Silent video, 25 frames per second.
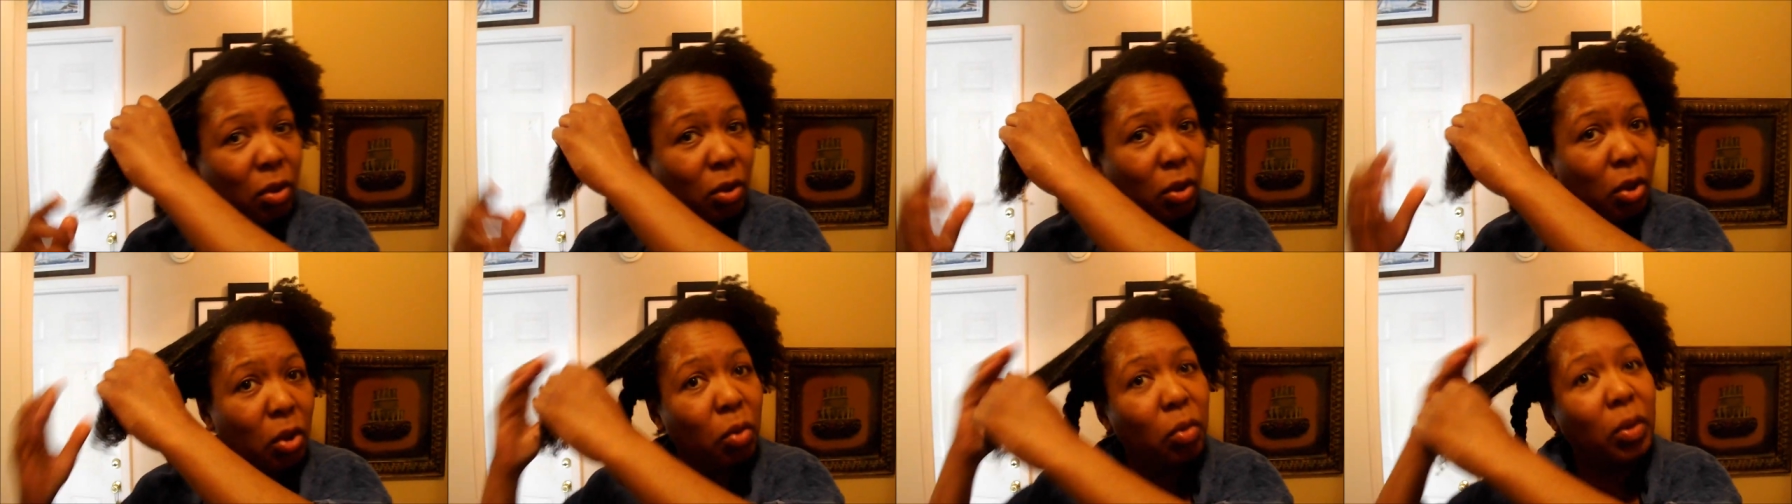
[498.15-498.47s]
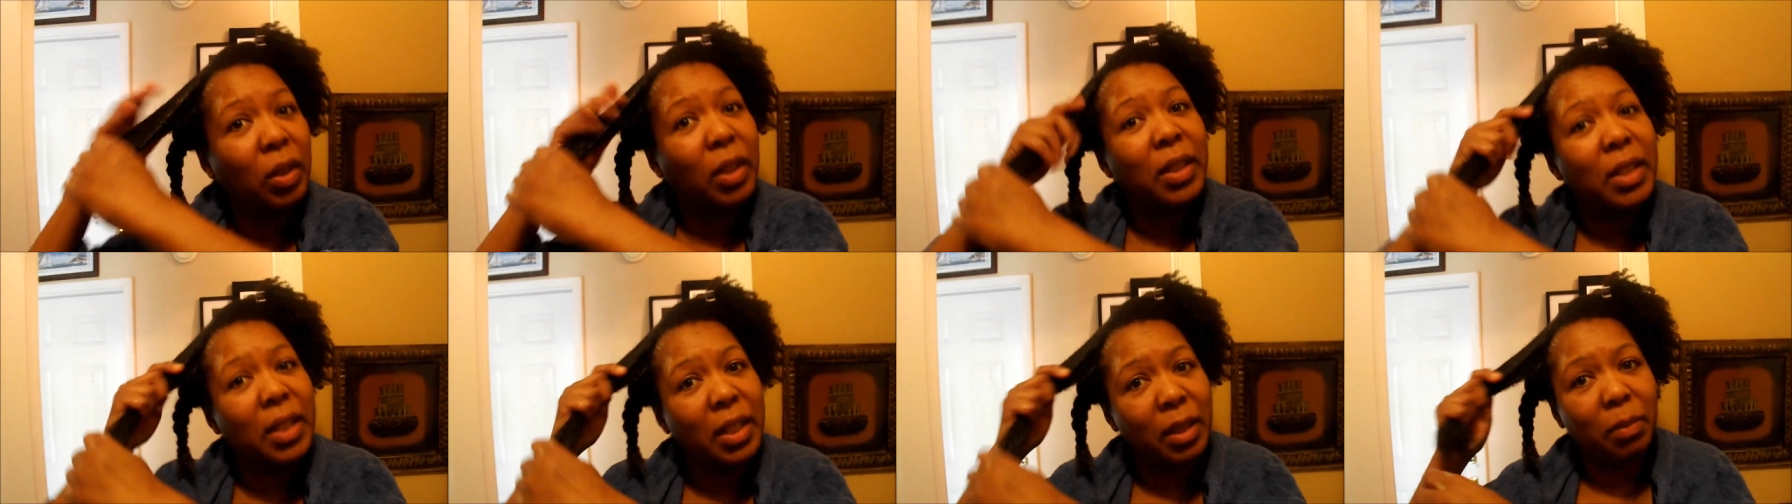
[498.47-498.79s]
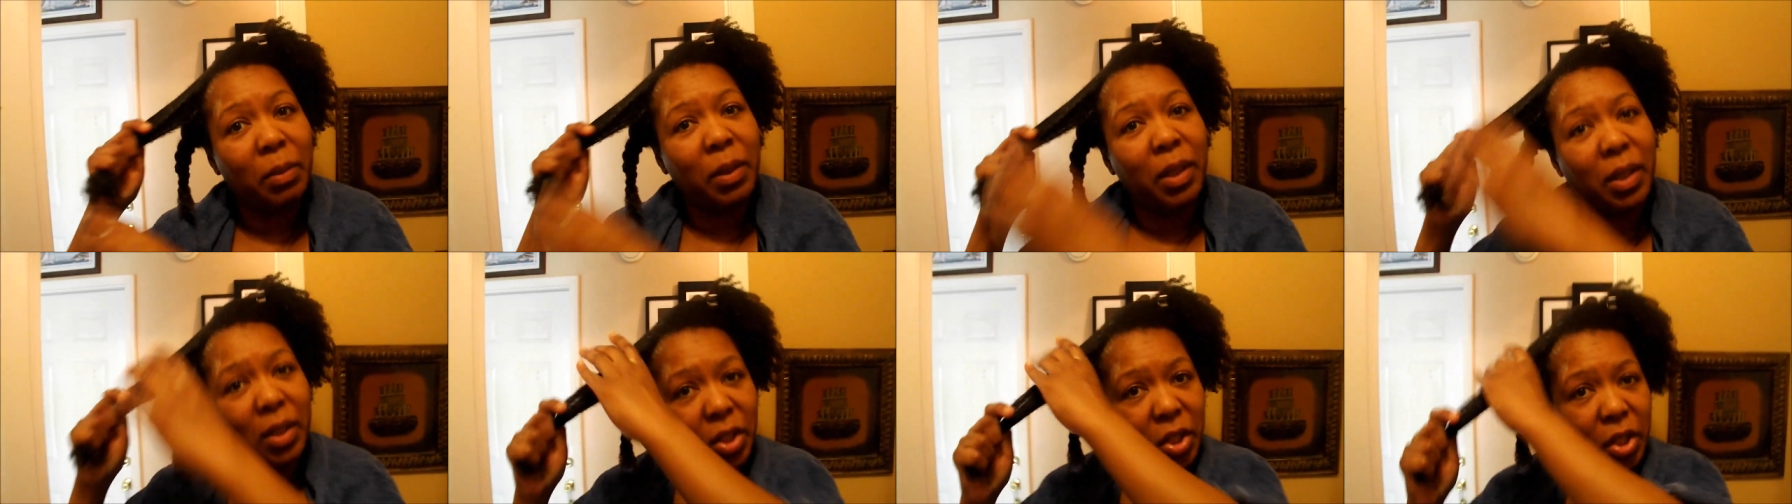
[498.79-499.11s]
you the
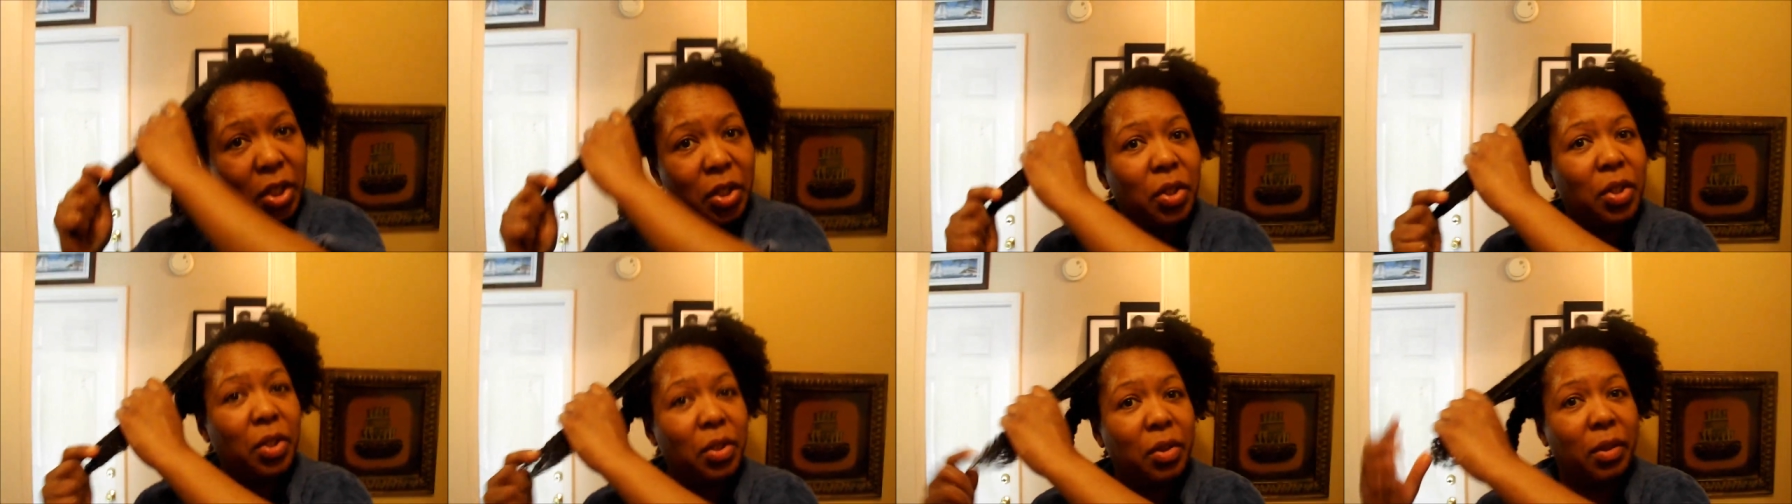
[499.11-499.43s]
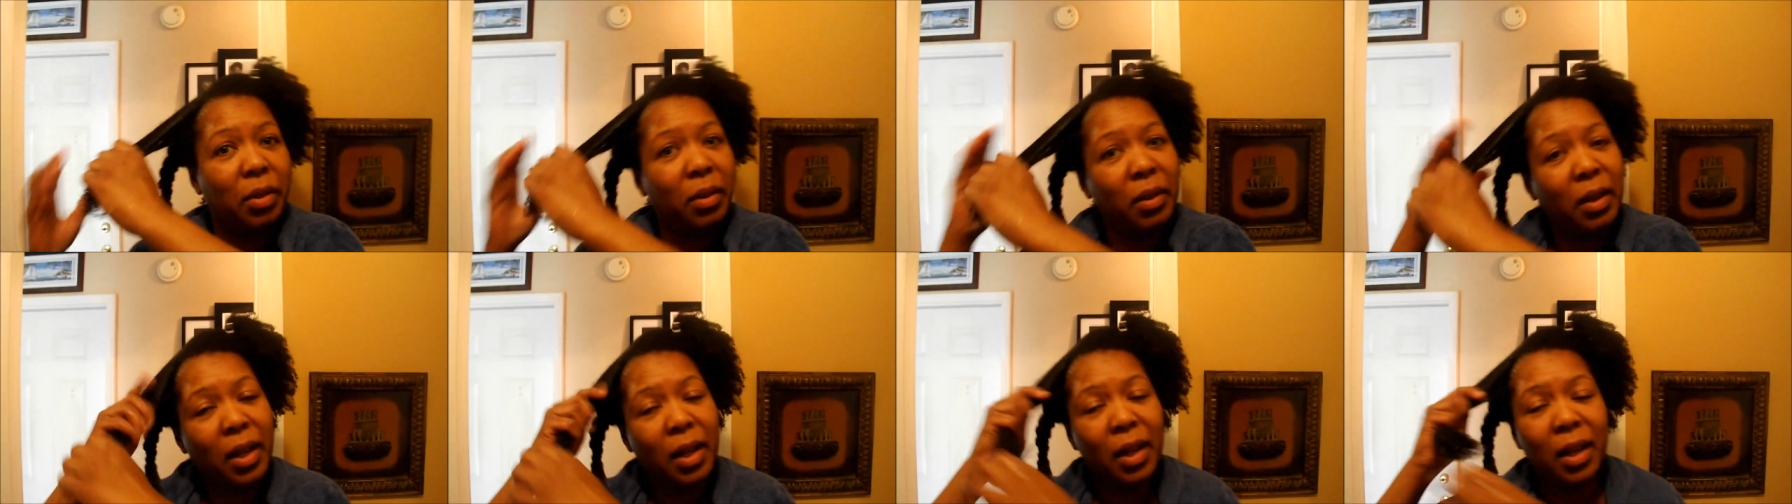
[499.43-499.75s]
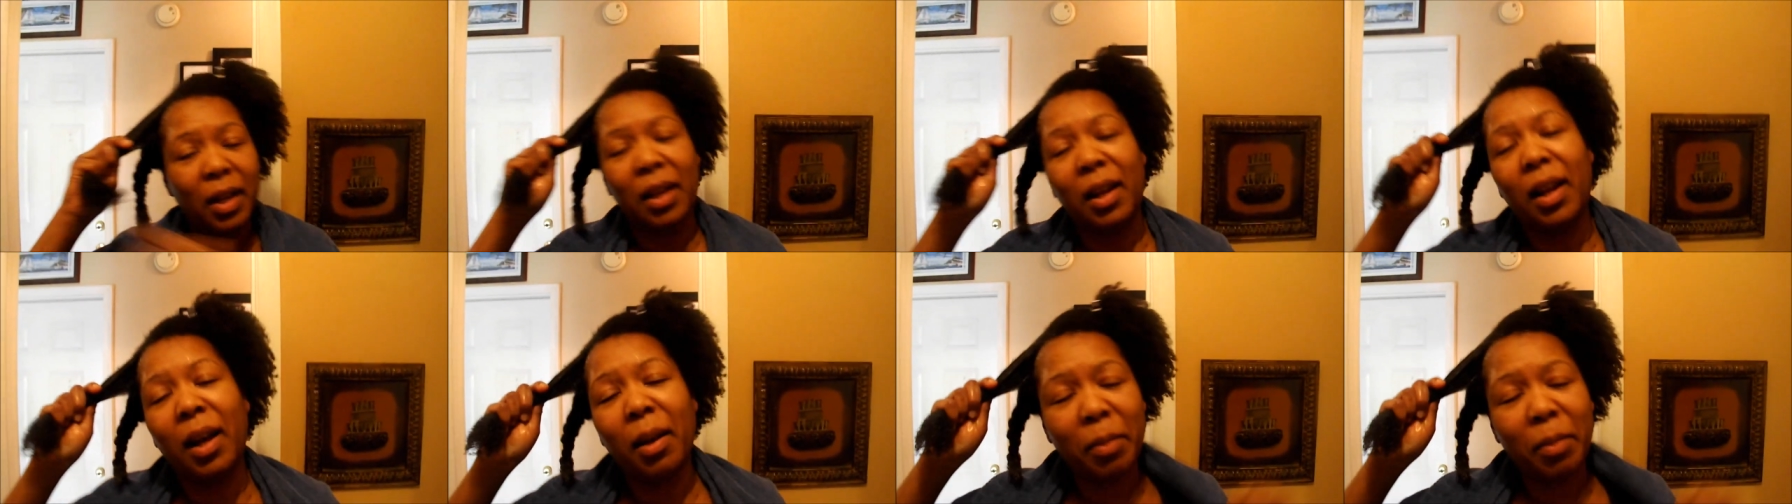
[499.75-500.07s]
deep conditioner.
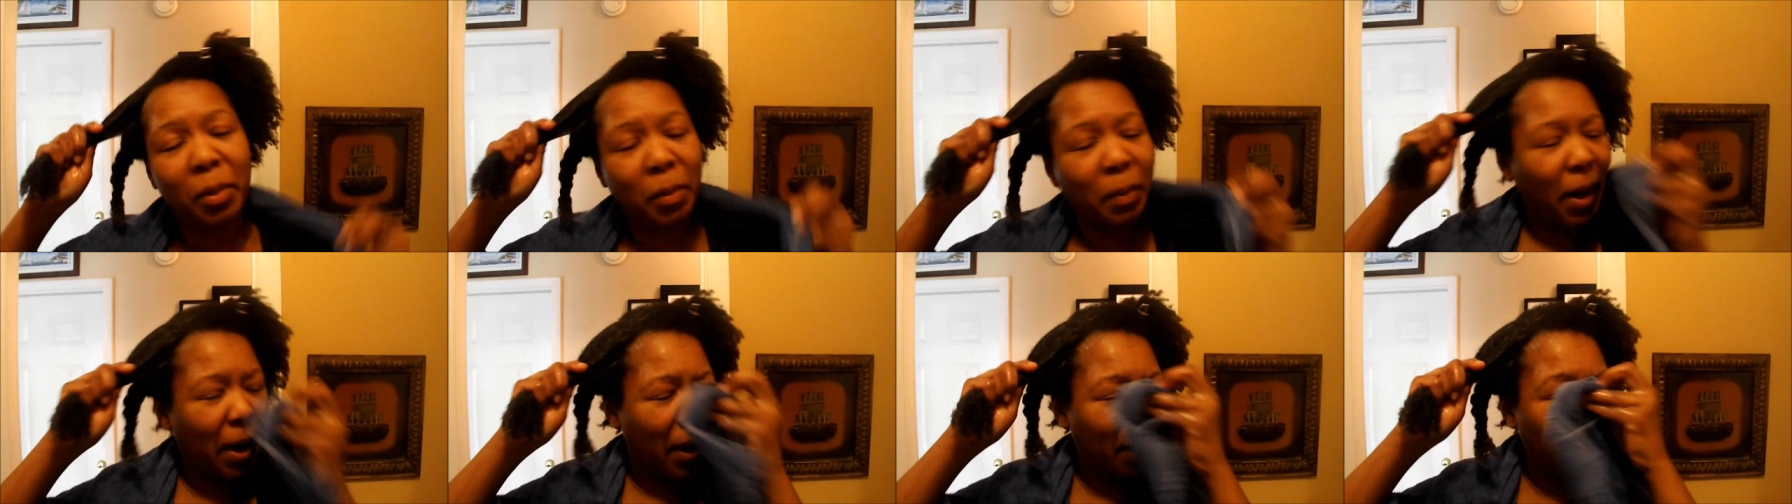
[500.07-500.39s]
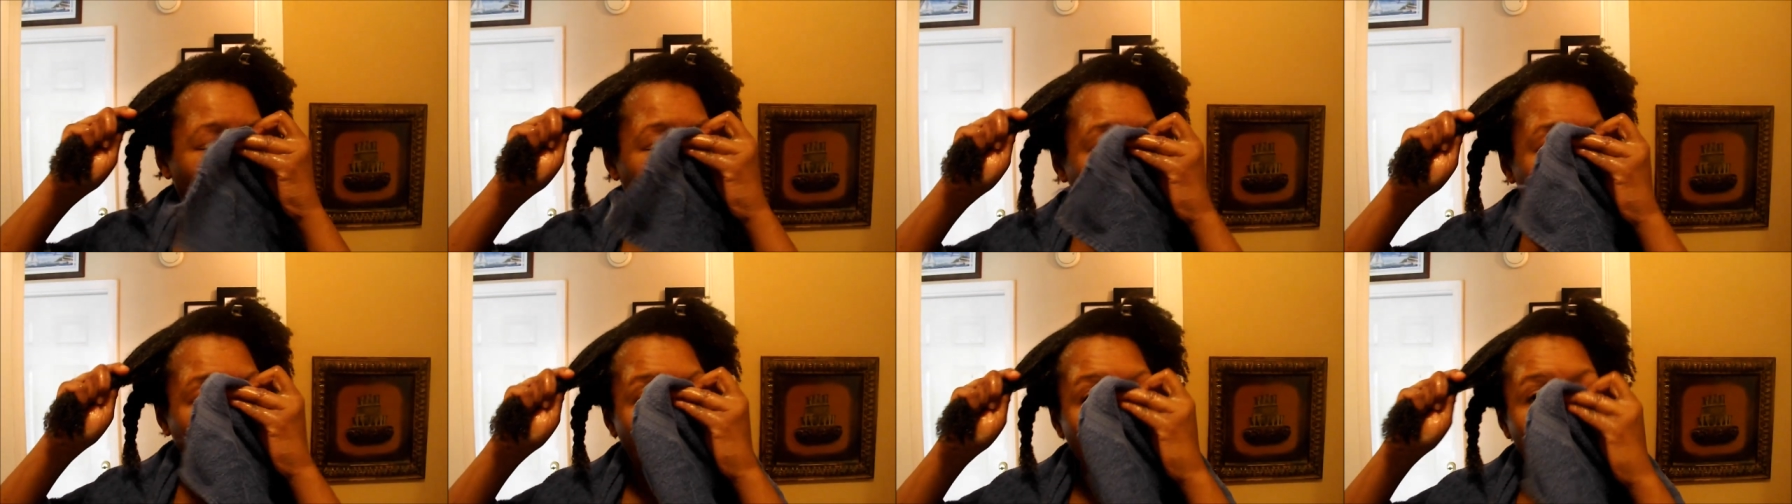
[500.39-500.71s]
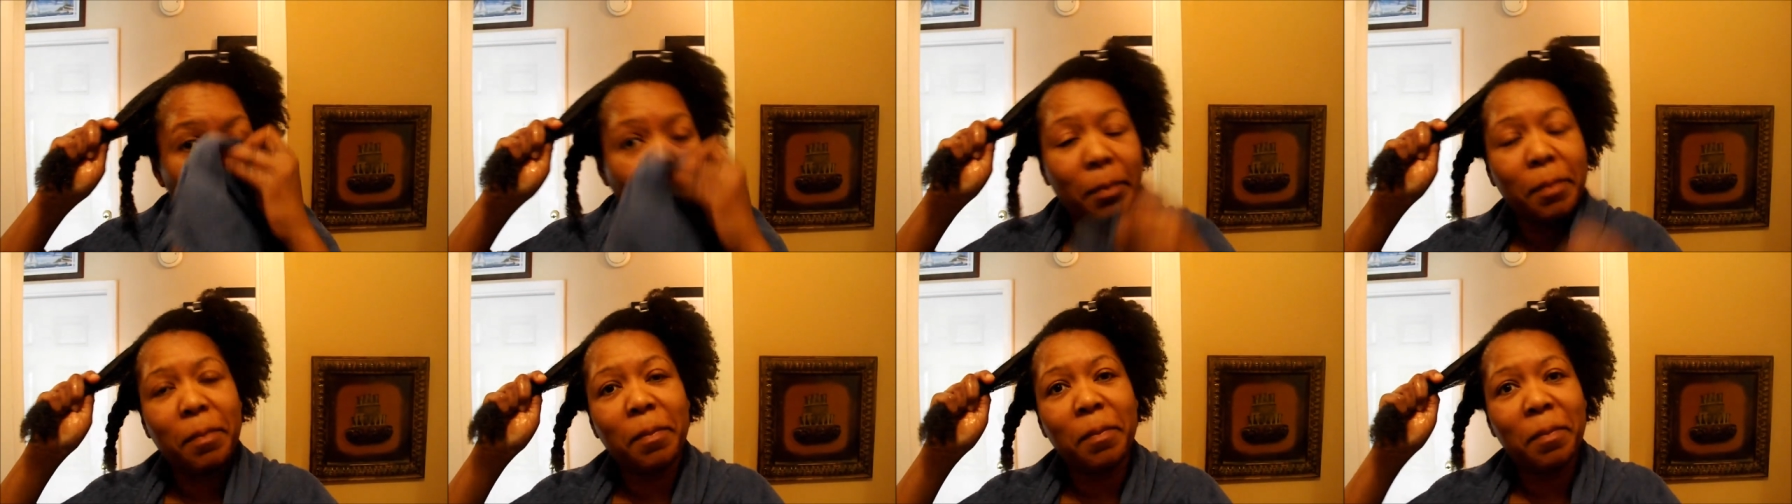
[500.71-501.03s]
And I'll be back in a minute.